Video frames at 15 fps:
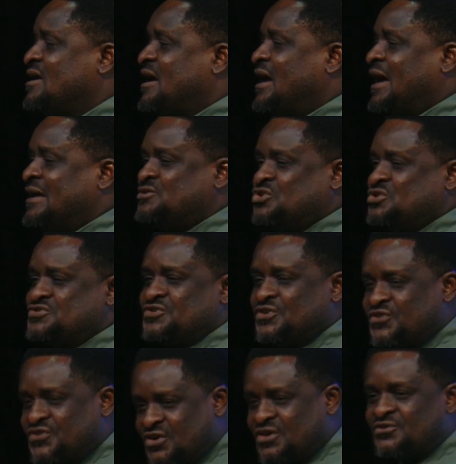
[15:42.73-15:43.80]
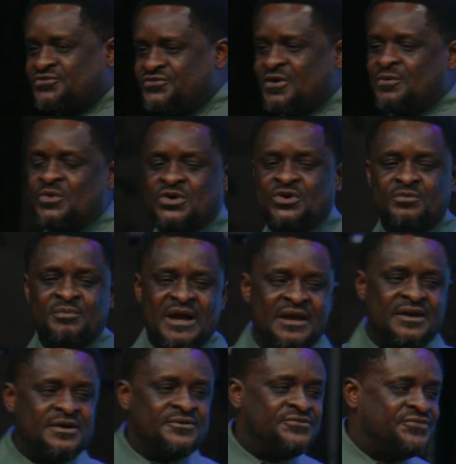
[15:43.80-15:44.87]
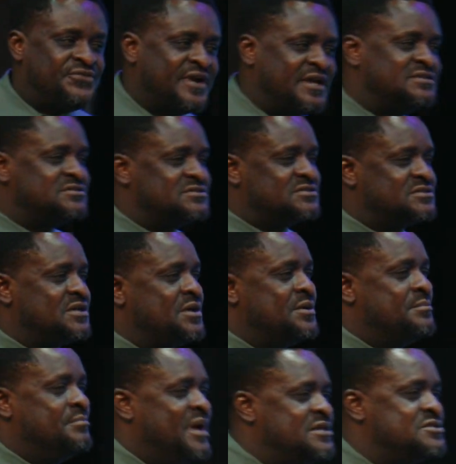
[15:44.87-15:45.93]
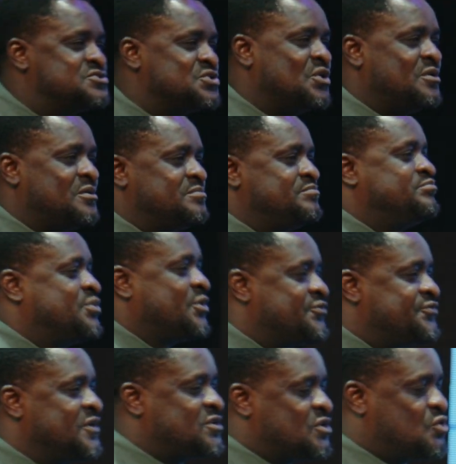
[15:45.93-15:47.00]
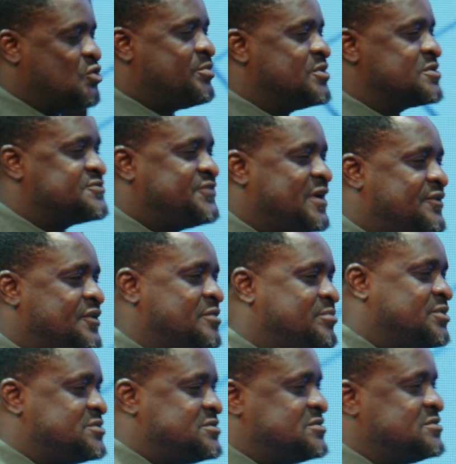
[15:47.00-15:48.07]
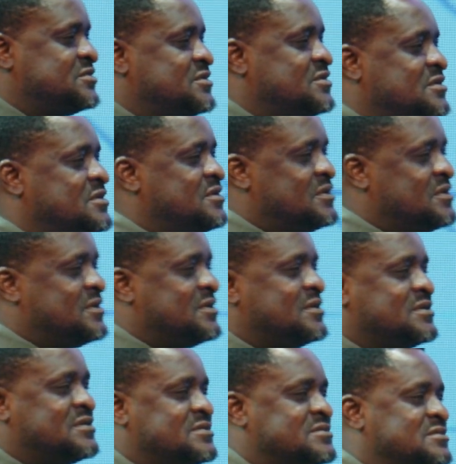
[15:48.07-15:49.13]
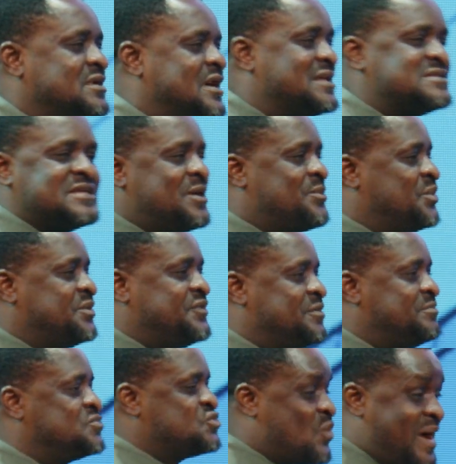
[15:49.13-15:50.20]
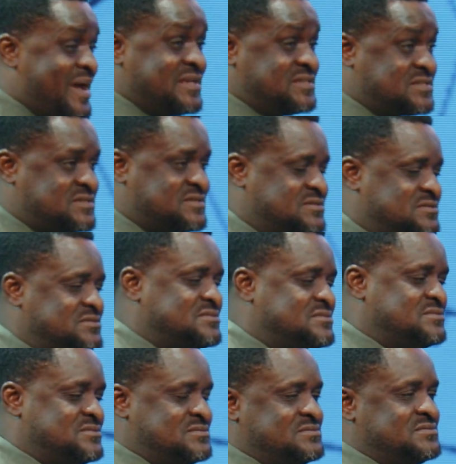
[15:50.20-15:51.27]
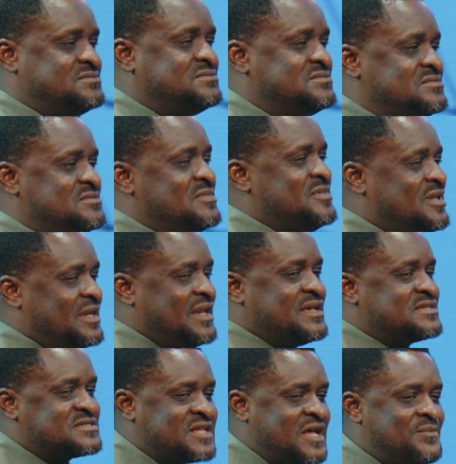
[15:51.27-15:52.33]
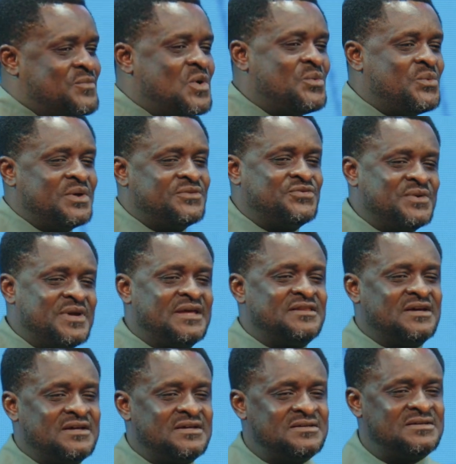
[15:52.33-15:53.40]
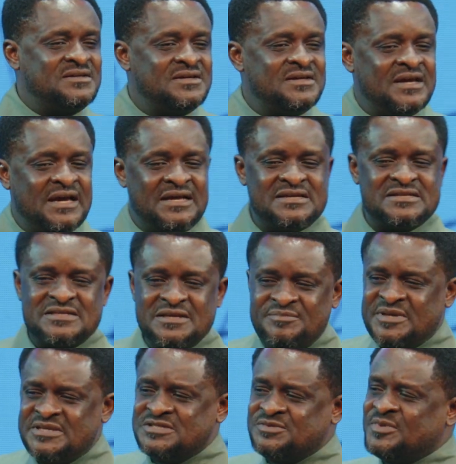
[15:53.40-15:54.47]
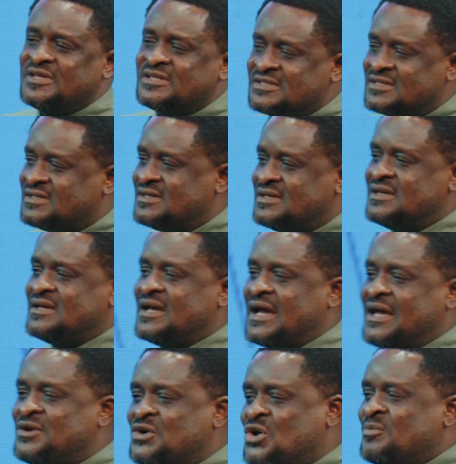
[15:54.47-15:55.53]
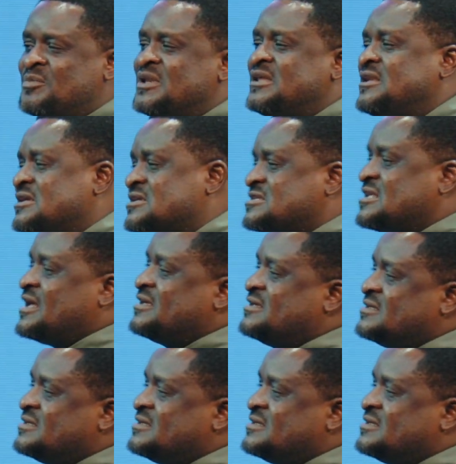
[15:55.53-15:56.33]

I just returned from one of my friends, mentor, Prophet Kobus Variables. I time with him twice. The last time when we were together, and he said, Benjamin, are you coming in Easter?